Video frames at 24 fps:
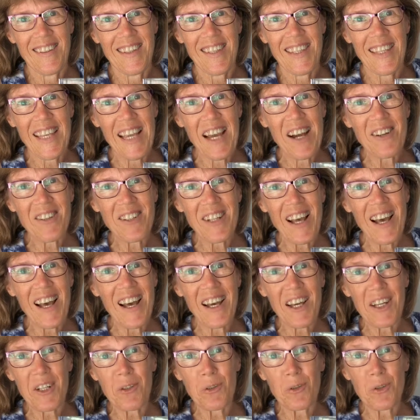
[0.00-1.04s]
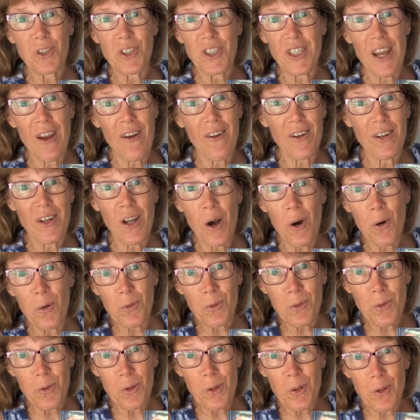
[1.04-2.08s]
Kia ora, ko Sharon
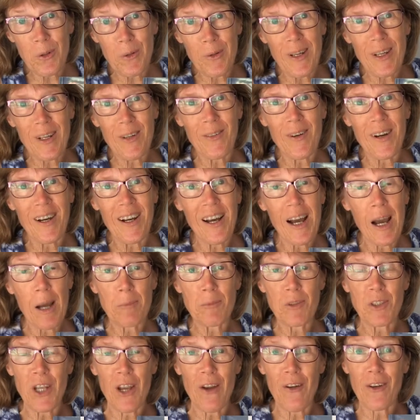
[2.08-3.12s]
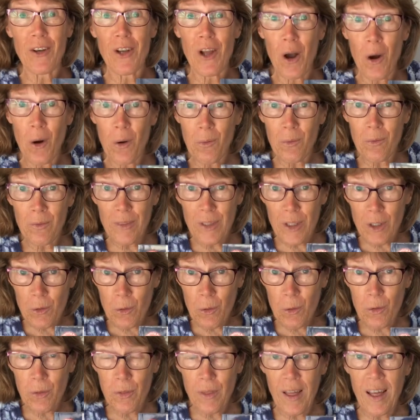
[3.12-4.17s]
Holt, tōku ingoa. I'm Sharon Holt, the
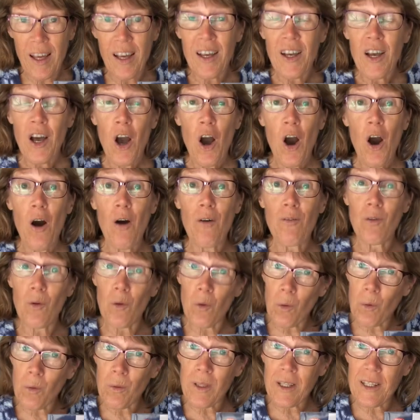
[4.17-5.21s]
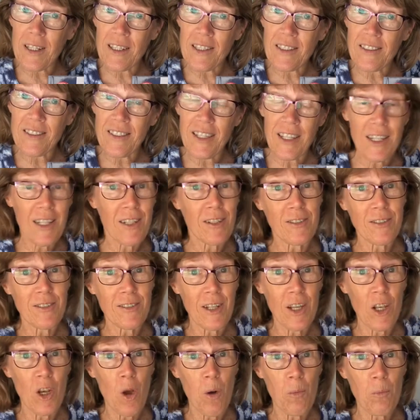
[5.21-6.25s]
author of all the Te Reo
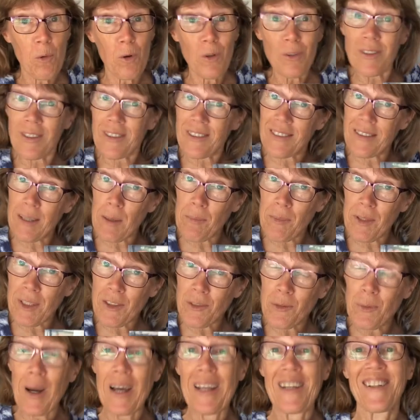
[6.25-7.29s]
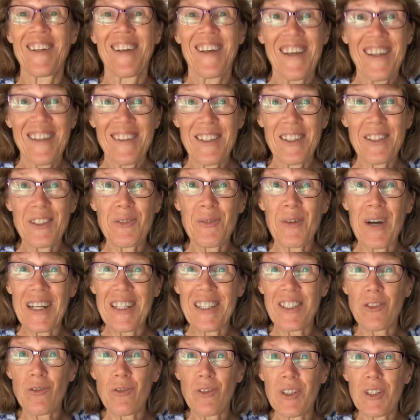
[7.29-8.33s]
Sing-Along books except this one. This one
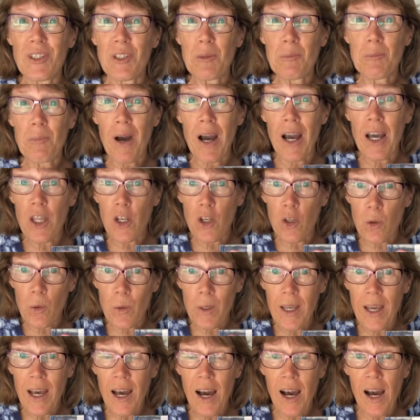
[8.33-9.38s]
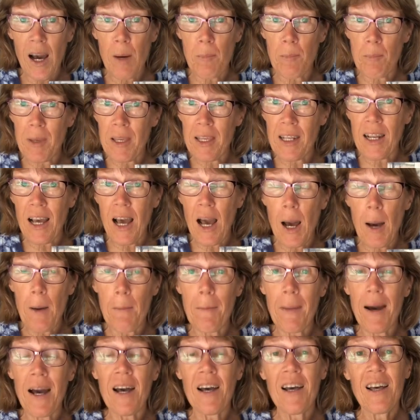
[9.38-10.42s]
is written by Ruia
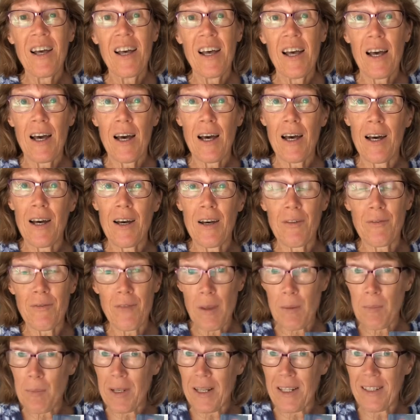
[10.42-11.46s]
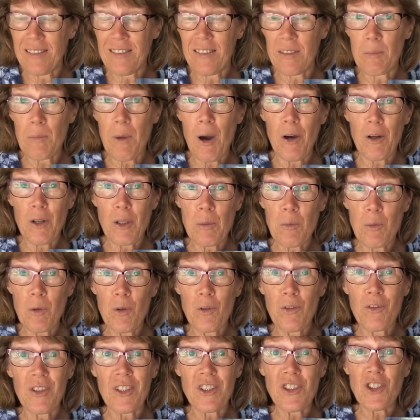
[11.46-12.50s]
Aperahama, a fabulous Māori
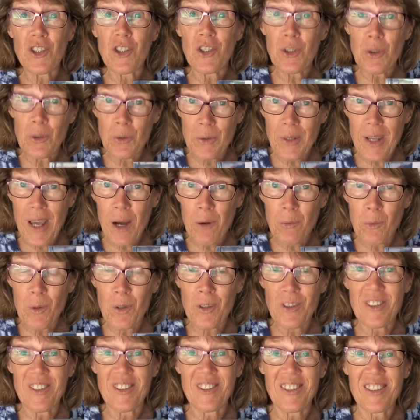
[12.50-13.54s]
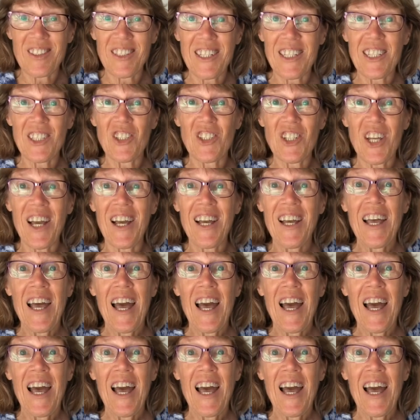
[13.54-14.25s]
musician who now works as a teacher.